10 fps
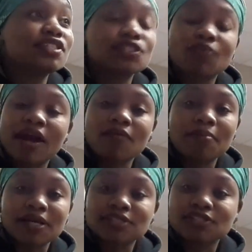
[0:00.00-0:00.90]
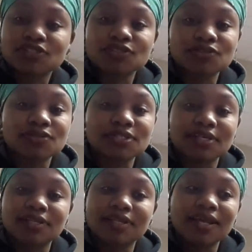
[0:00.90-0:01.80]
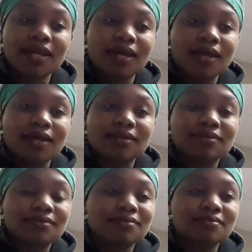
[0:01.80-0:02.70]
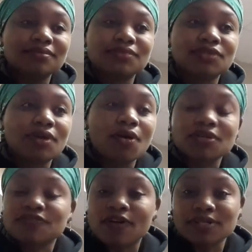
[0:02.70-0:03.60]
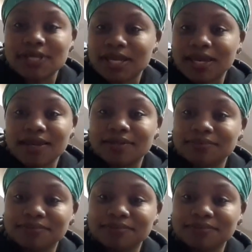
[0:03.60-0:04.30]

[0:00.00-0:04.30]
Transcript: just ride with my sisters and go as far as I can.